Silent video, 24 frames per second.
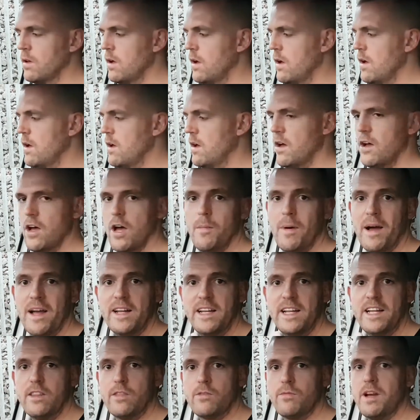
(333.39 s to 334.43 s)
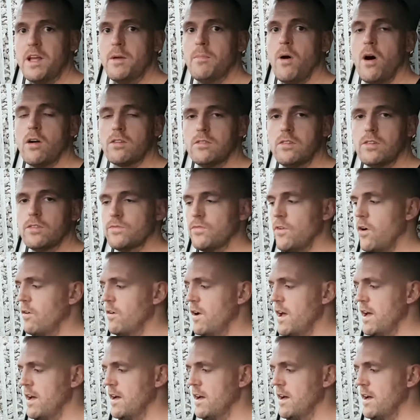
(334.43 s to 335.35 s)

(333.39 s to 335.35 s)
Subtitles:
I need 3 bottles for it,